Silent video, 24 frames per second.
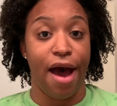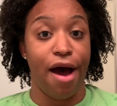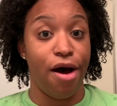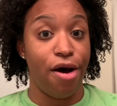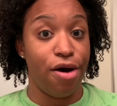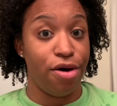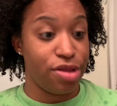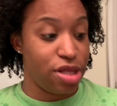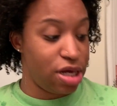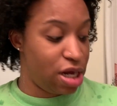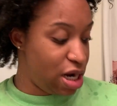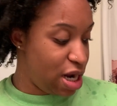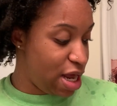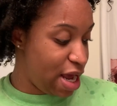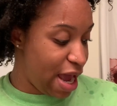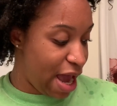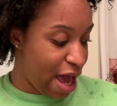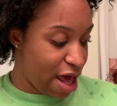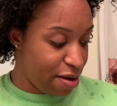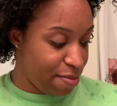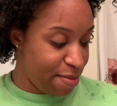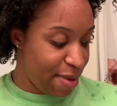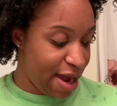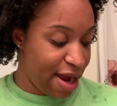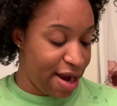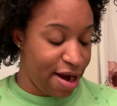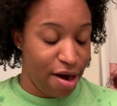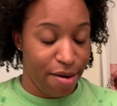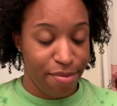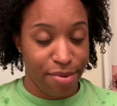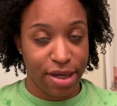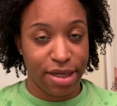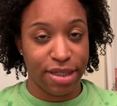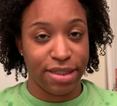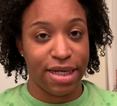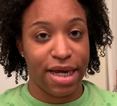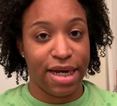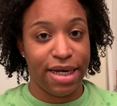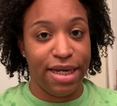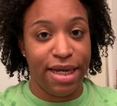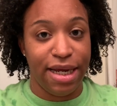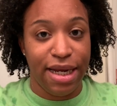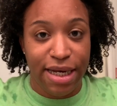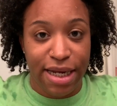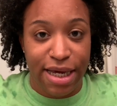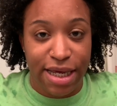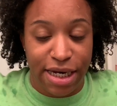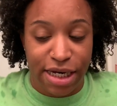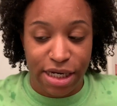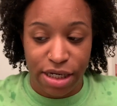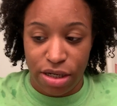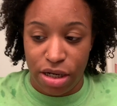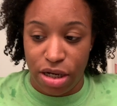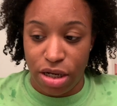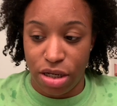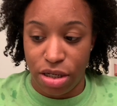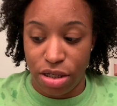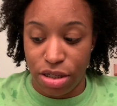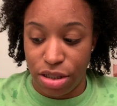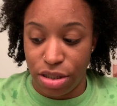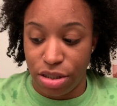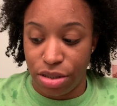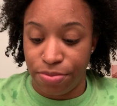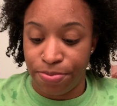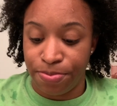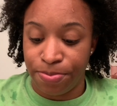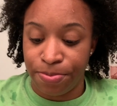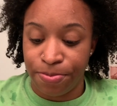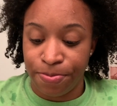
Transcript: all the clay out of my hair, because I did let it uh,